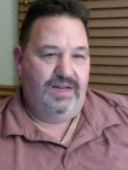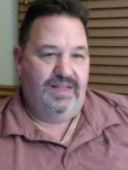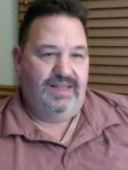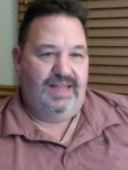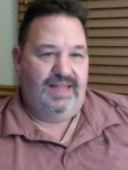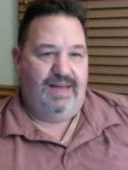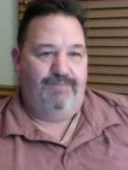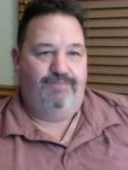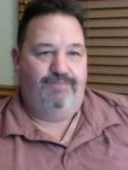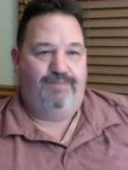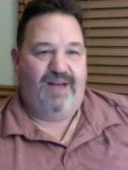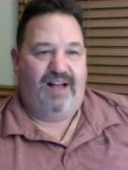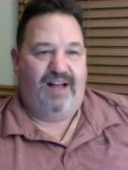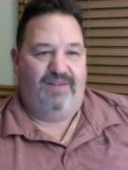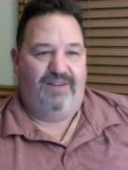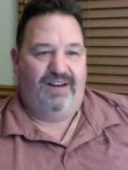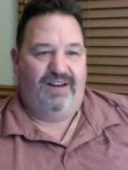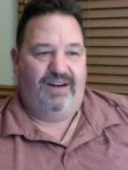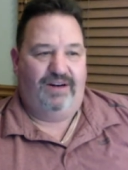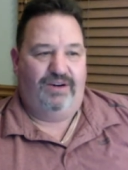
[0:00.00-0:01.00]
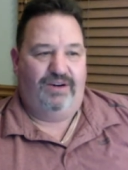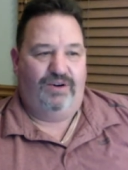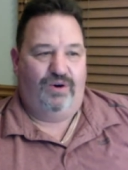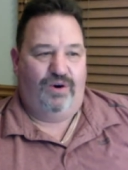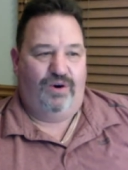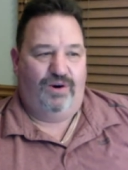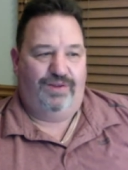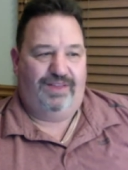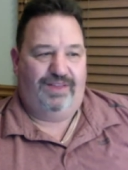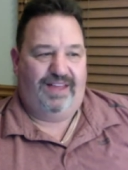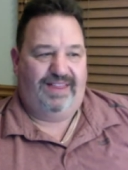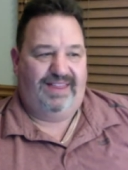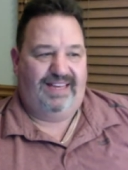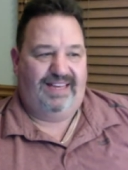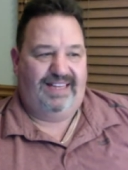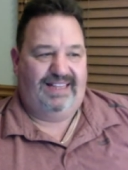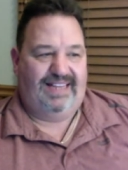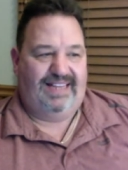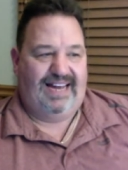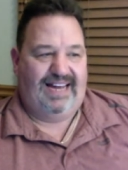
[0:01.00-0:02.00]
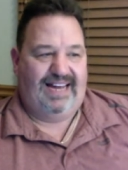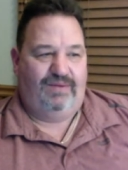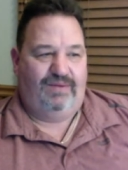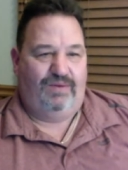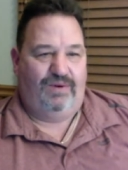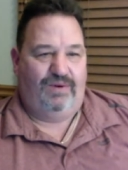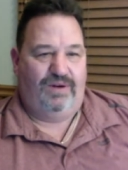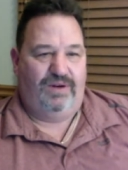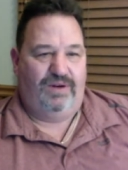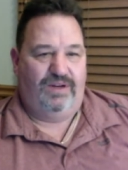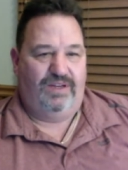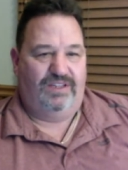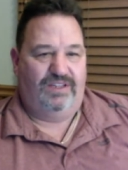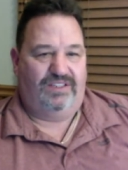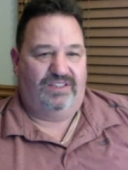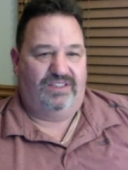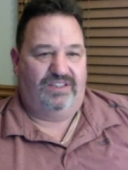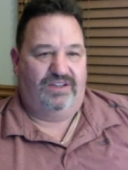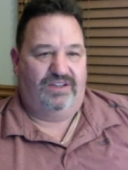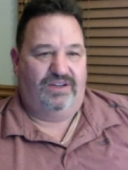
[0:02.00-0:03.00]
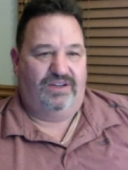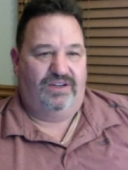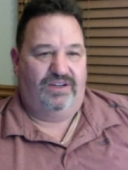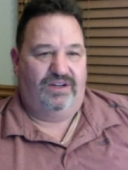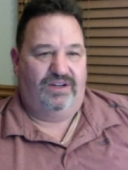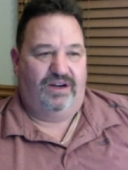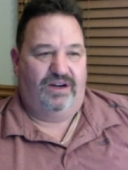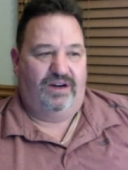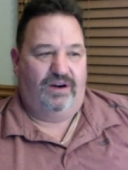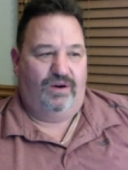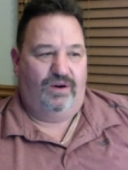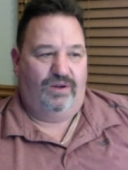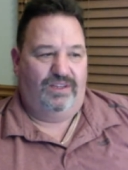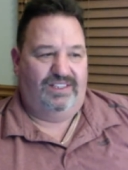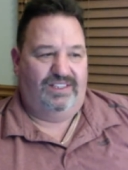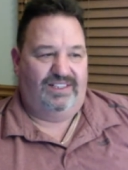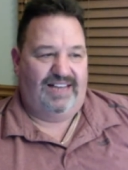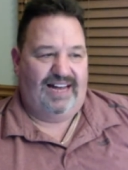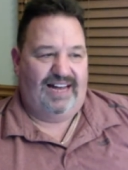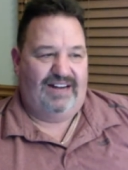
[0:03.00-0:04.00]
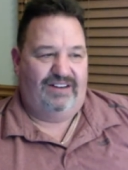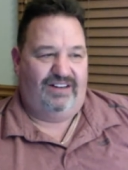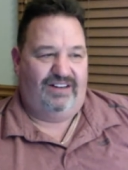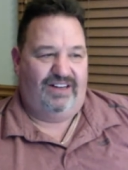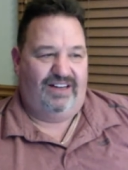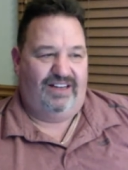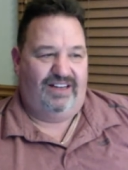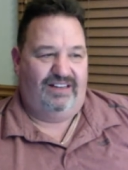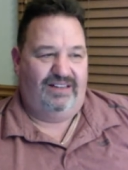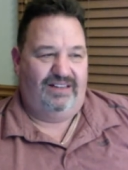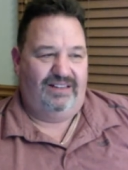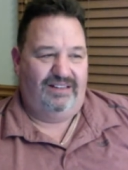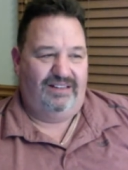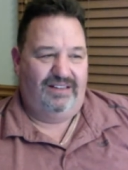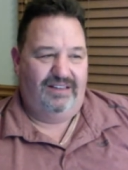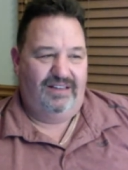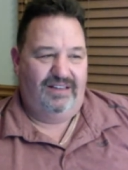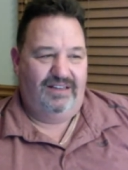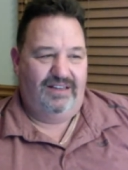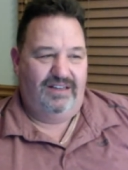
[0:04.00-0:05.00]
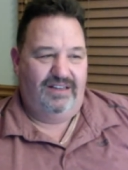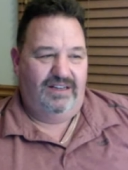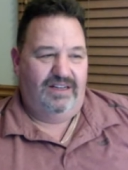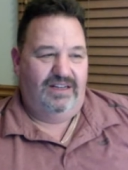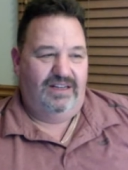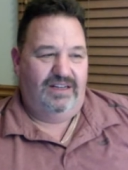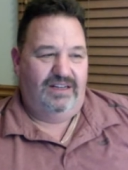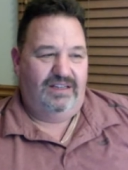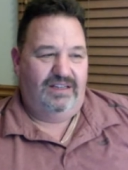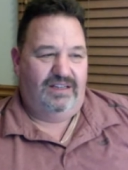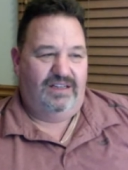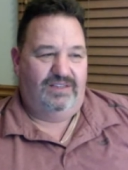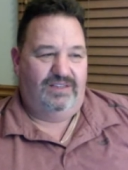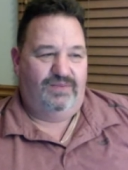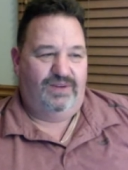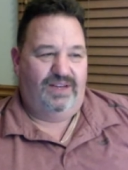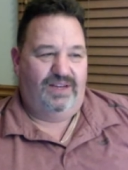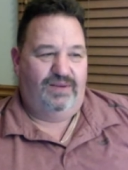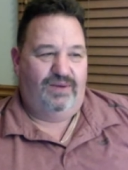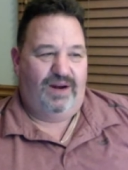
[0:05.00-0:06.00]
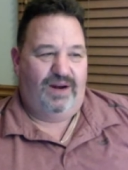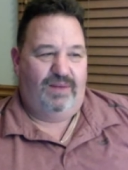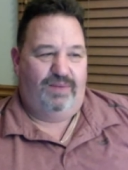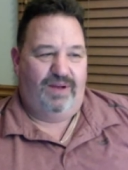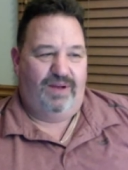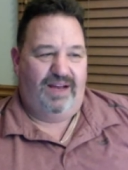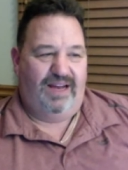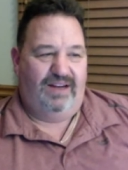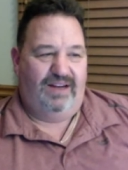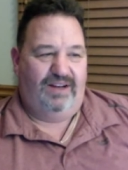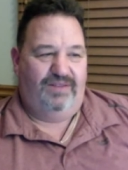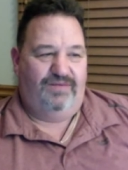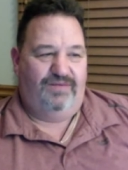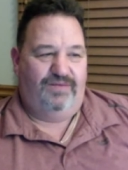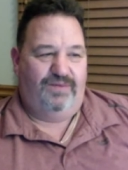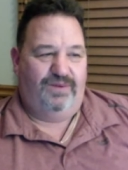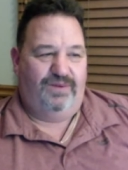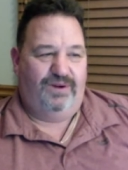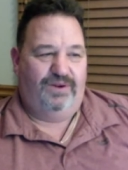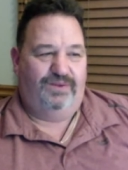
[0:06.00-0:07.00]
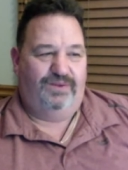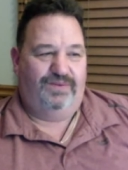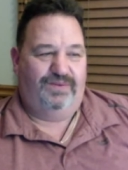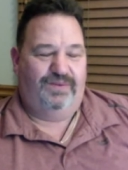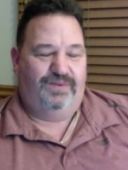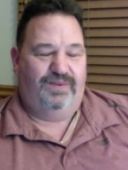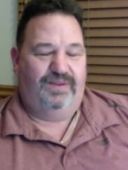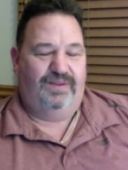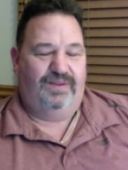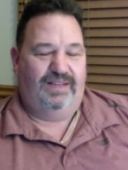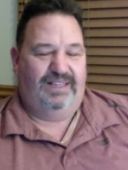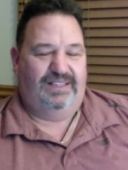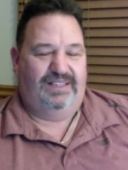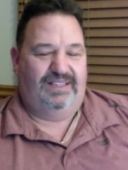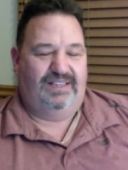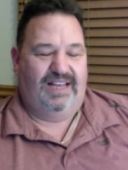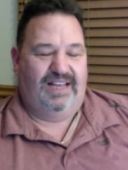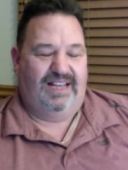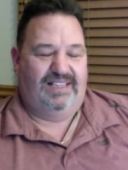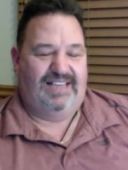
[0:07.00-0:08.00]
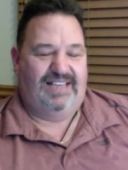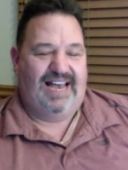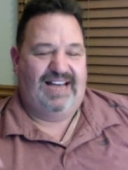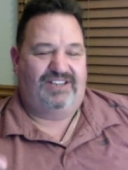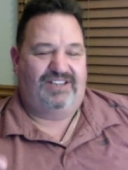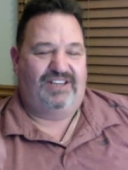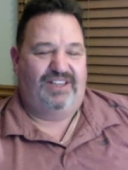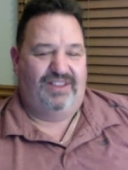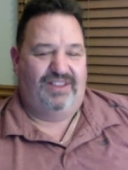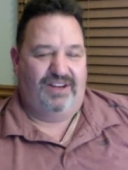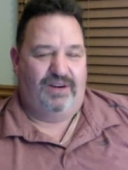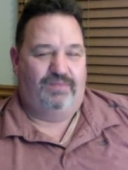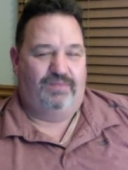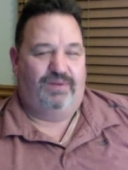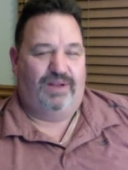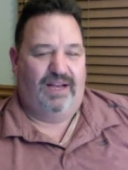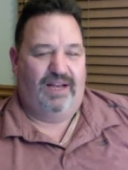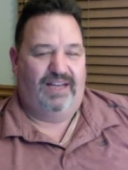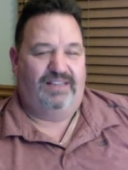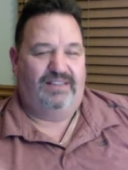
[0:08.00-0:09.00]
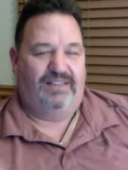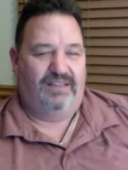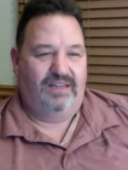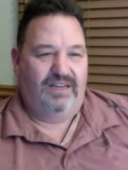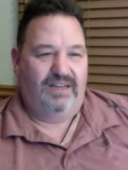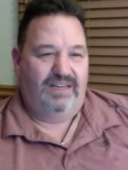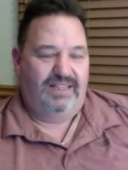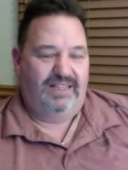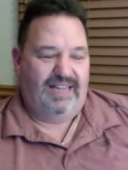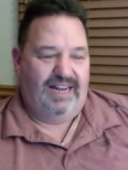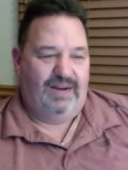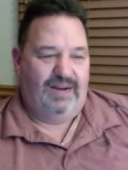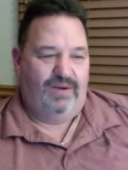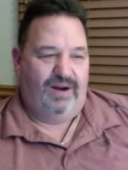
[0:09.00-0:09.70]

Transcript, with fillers: Then Belvidere North, I think that was good or Holy Saturday. Yep. Because we didn't want to play on Good uh, Good Friday. Actually, their place. They didn't